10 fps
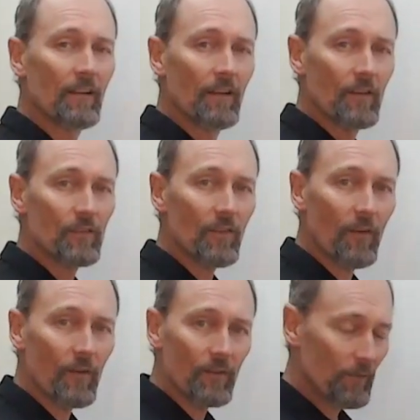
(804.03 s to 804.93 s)

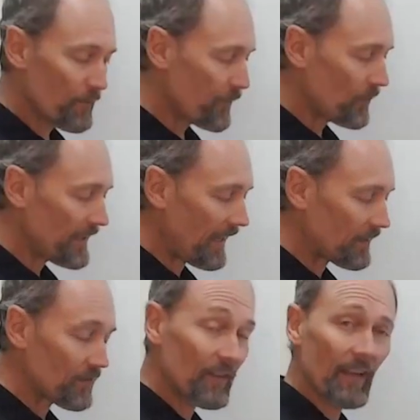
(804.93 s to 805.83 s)
So the 48
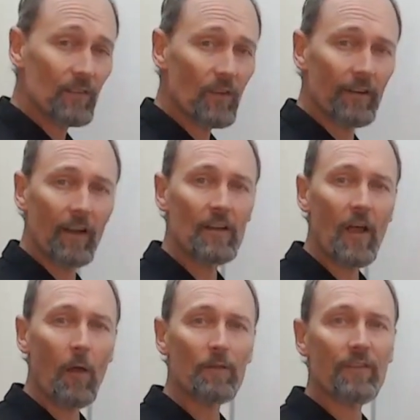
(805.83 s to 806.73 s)
cents, I don't
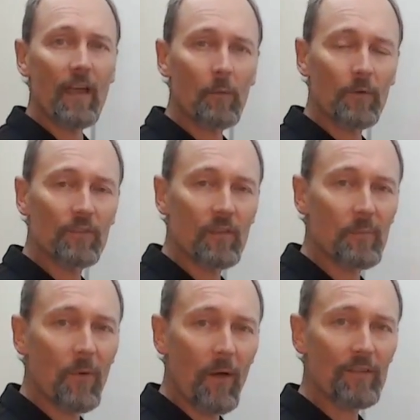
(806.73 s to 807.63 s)
know if that was the
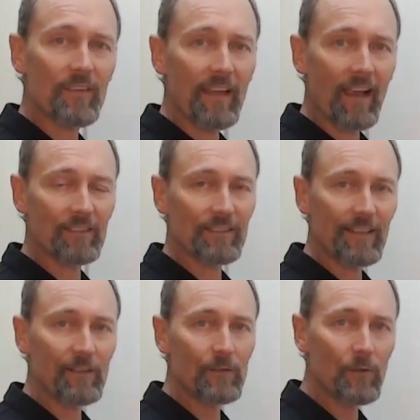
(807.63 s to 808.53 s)
price they actually
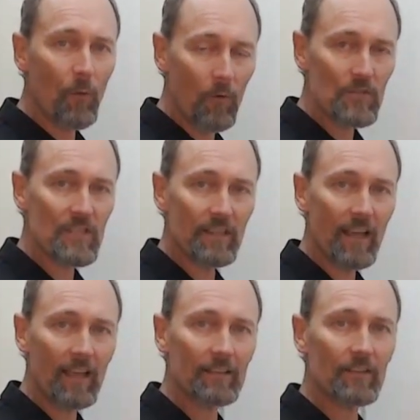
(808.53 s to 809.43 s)
launched it
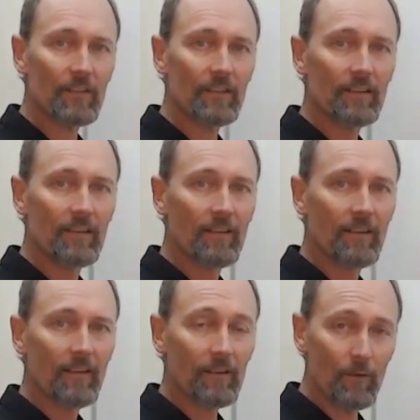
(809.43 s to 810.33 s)
at
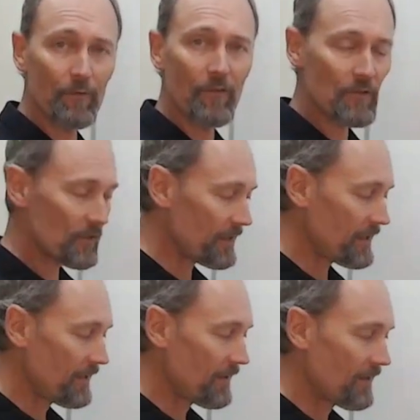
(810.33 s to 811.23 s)

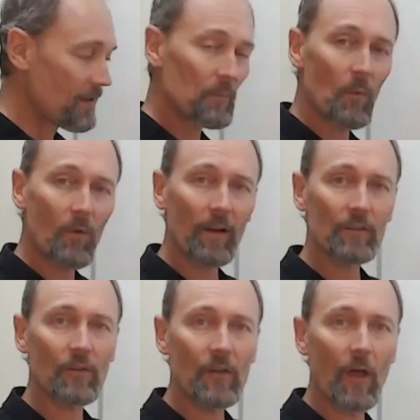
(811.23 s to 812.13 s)
officially, but what I
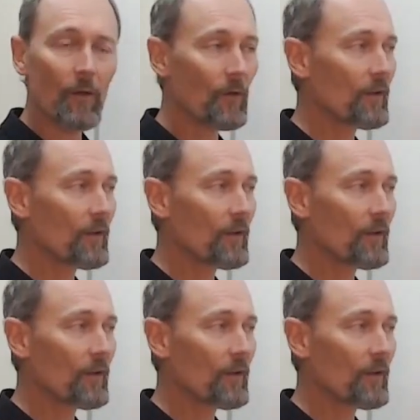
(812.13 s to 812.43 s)
do know